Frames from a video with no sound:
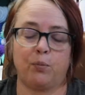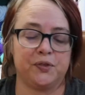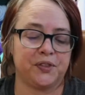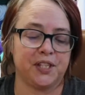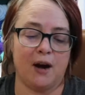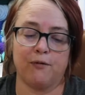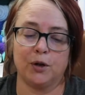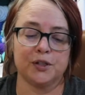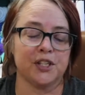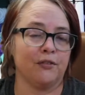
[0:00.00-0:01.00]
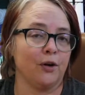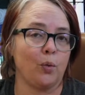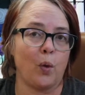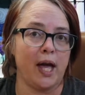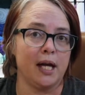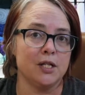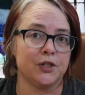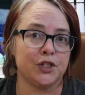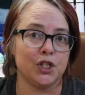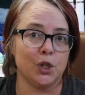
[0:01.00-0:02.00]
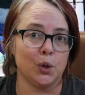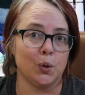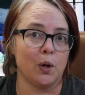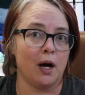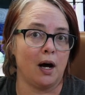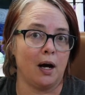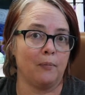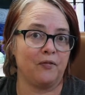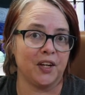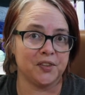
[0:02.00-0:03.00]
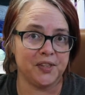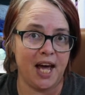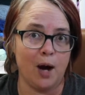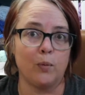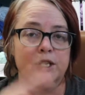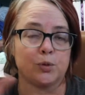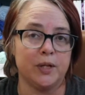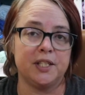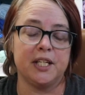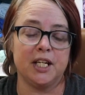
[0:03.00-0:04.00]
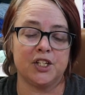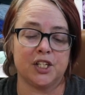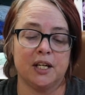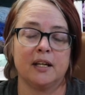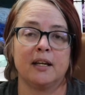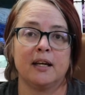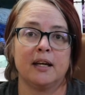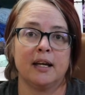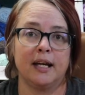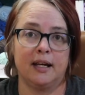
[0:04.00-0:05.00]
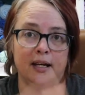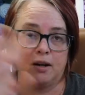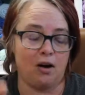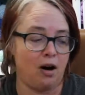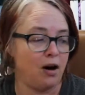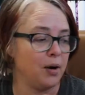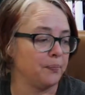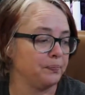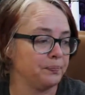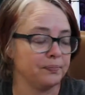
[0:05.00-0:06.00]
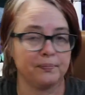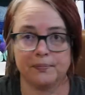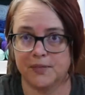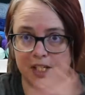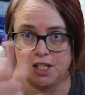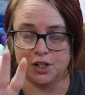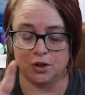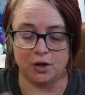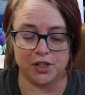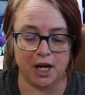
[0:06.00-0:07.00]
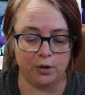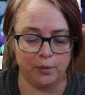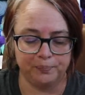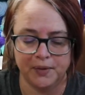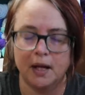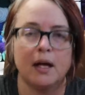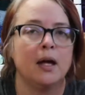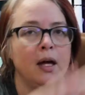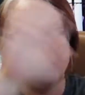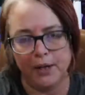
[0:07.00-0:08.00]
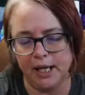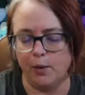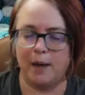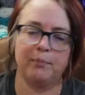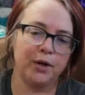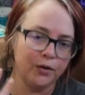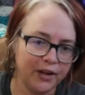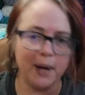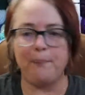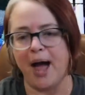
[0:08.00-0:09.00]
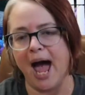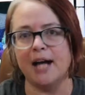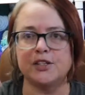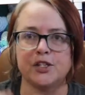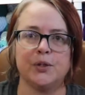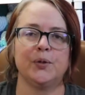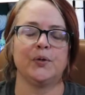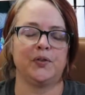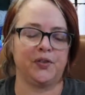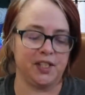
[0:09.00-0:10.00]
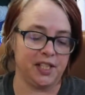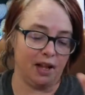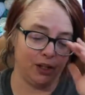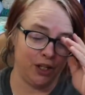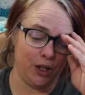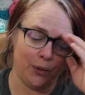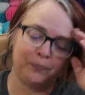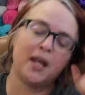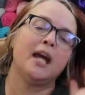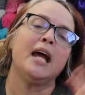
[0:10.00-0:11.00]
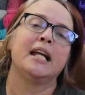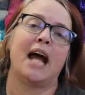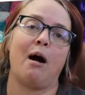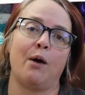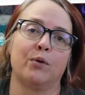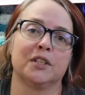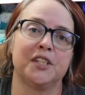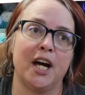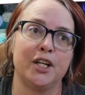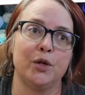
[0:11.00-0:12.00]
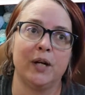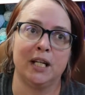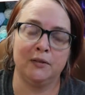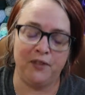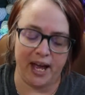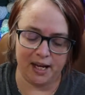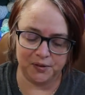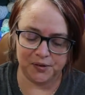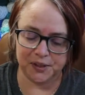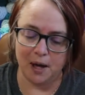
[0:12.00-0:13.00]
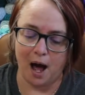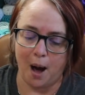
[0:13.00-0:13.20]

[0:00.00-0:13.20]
several different ways to fix that, which we teach in our Tunisian crochet group. Anyway, moving back to the Delicue. Now, I will tell you in advance,